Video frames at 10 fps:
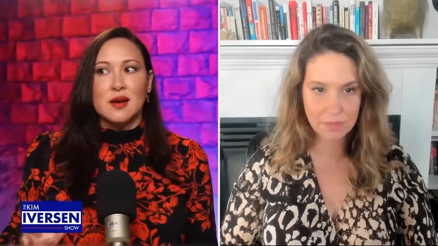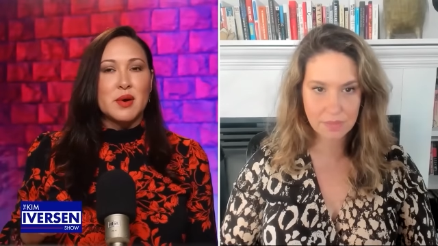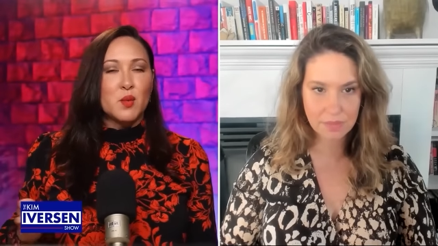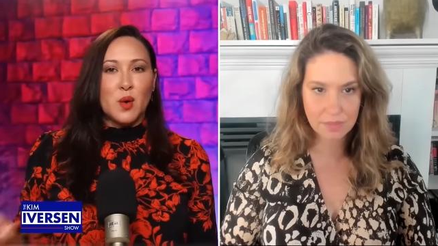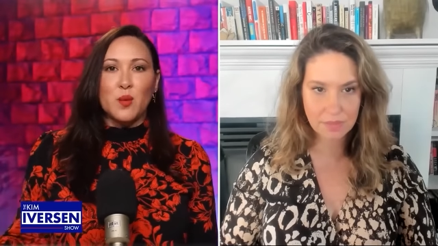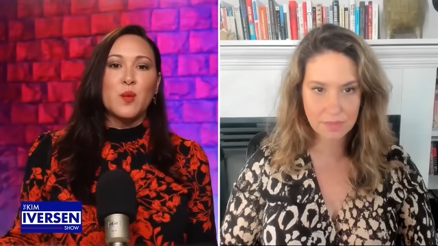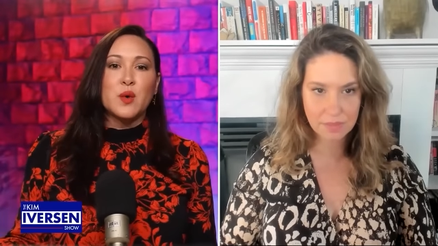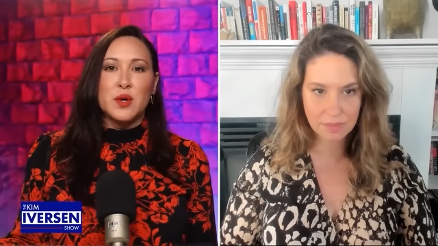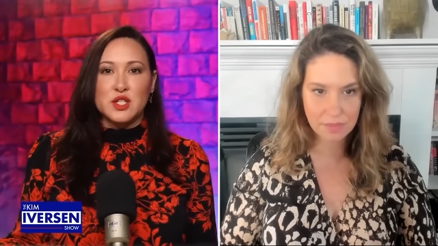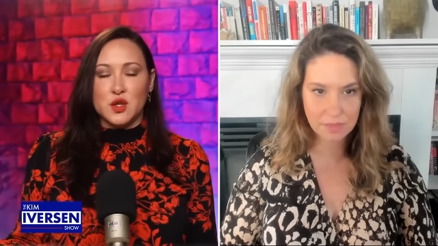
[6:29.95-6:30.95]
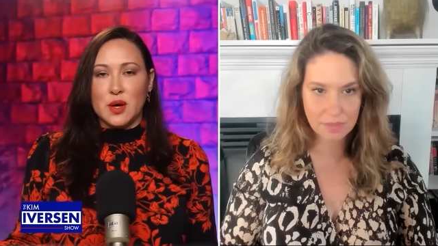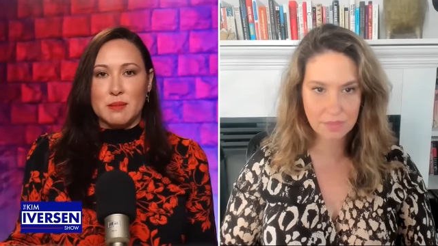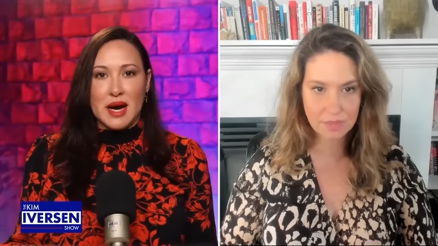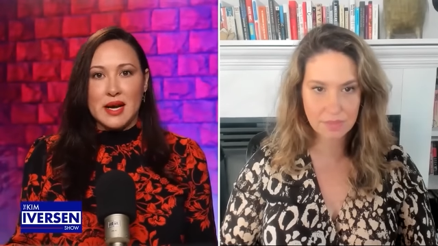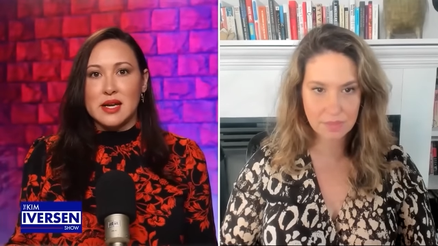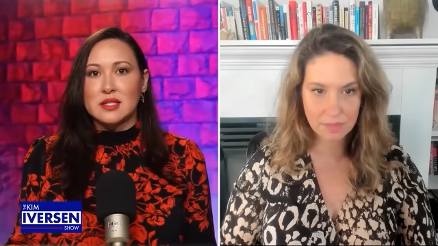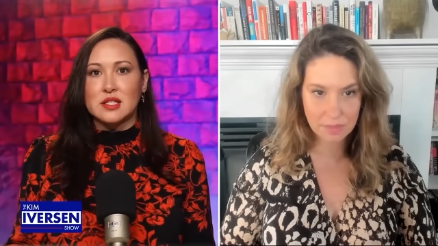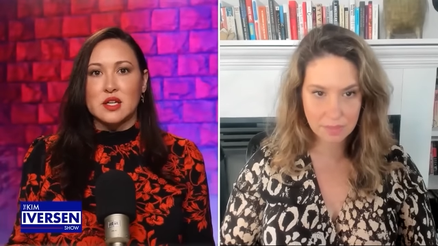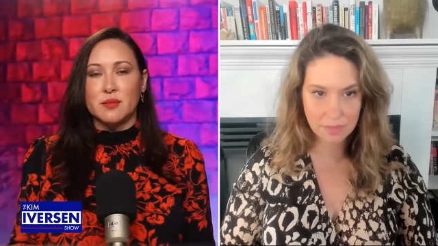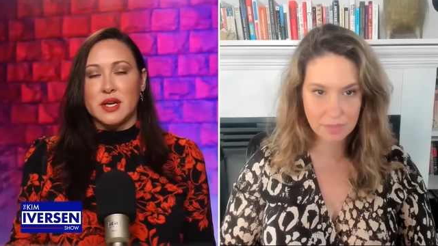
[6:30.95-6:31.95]
Speaker 1: But what what do we do at my
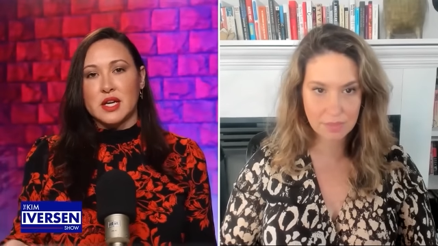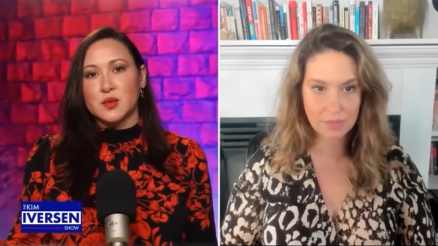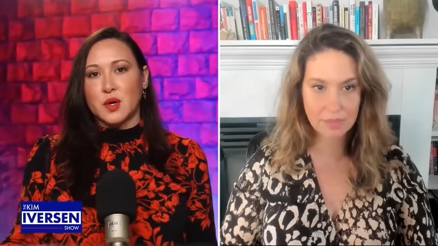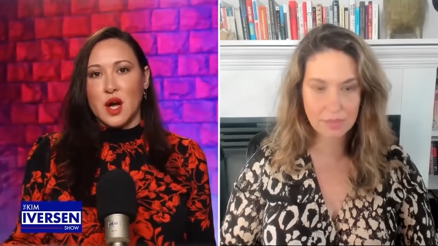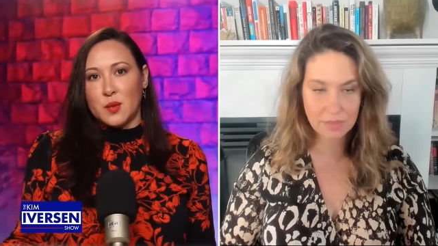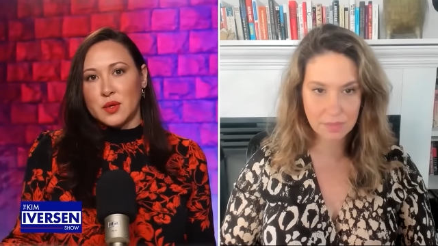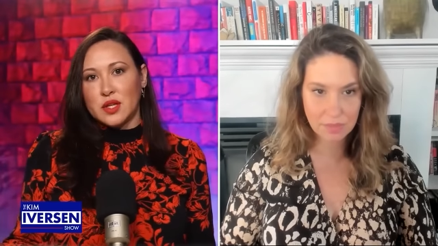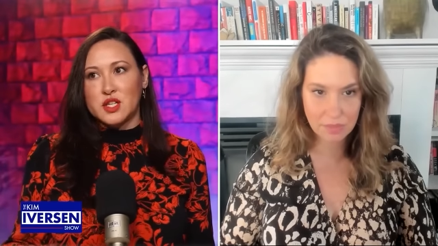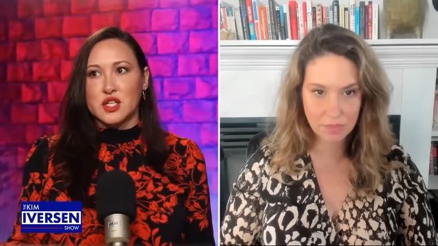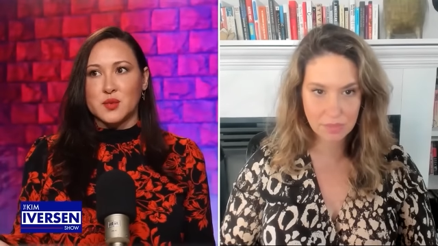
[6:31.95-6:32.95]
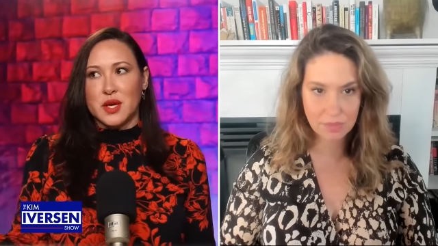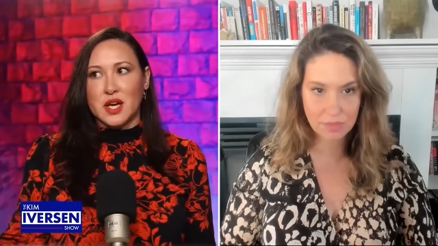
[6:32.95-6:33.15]
Easter? Because we're not religious, we